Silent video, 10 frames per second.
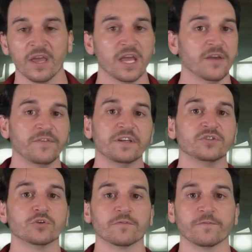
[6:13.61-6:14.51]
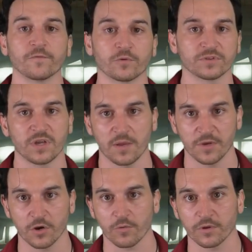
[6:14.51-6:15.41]
If it is your first time
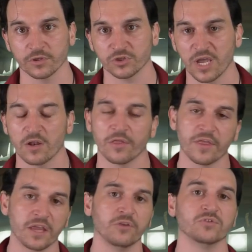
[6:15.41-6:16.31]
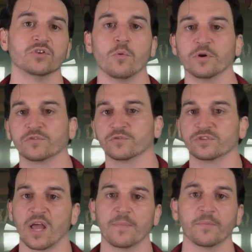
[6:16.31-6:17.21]
here on the channel, thank you so much for
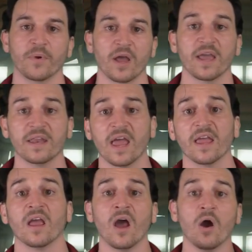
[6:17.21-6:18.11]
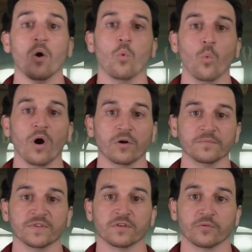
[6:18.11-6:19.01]
stopping by. And hey, welcome
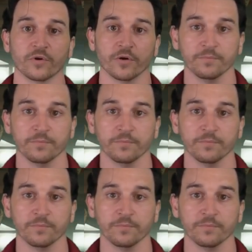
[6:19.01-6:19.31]
to the crew.